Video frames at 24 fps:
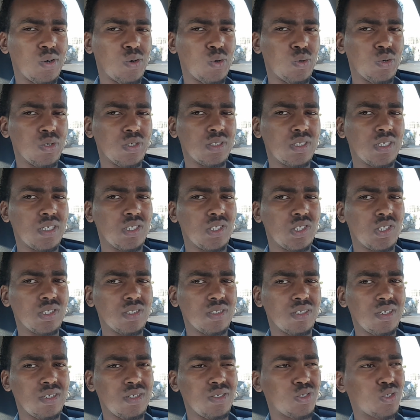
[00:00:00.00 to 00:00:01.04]

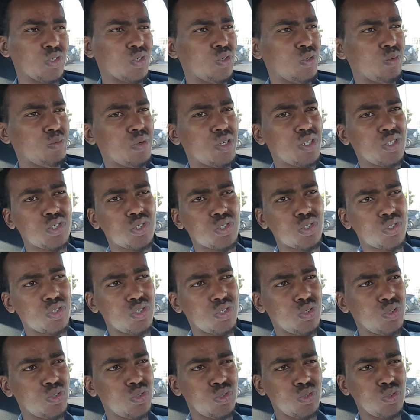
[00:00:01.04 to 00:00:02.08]
orientation day. So make sure
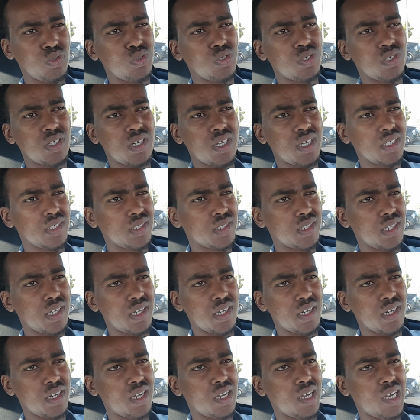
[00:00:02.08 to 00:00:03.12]
you utilize
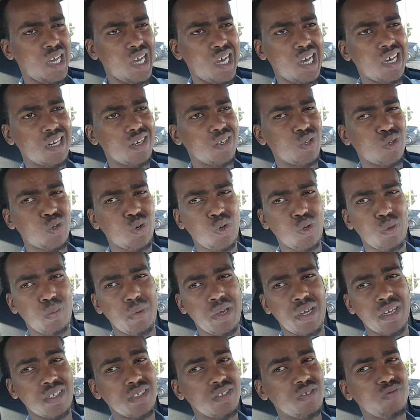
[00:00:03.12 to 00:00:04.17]
that. Hot and cold
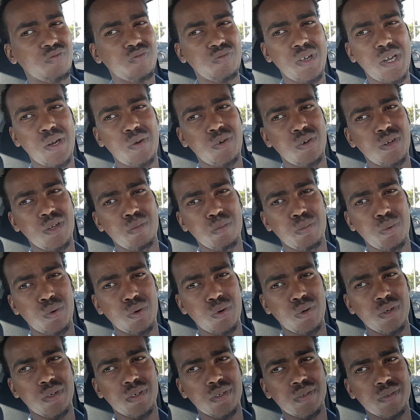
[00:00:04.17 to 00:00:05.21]
bag is very
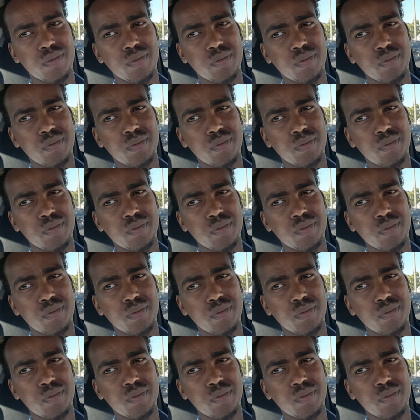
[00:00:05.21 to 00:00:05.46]
important.